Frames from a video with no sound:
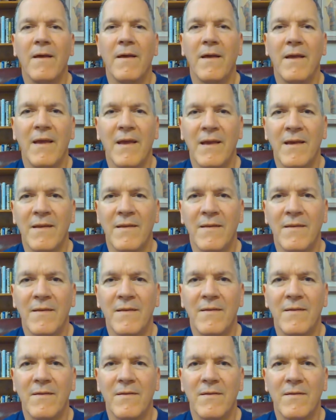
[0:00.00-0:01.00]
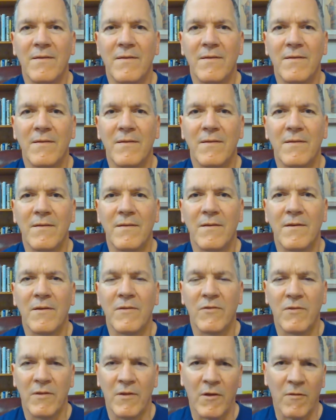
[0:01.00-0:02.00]
And
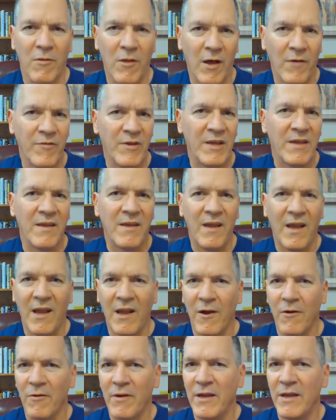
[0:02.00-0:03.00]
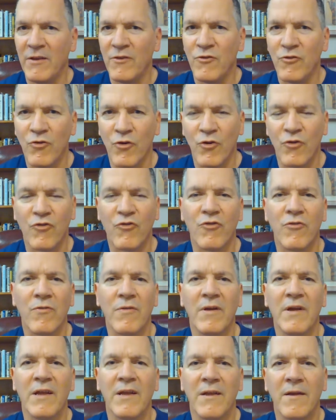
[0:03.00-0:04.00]
as a loving, caring,
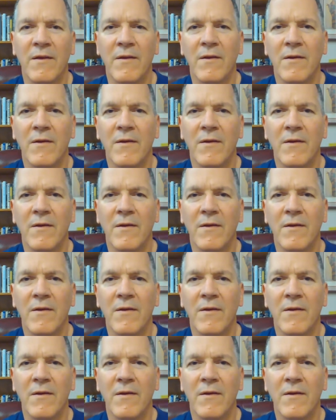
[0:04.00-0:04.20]
nurturing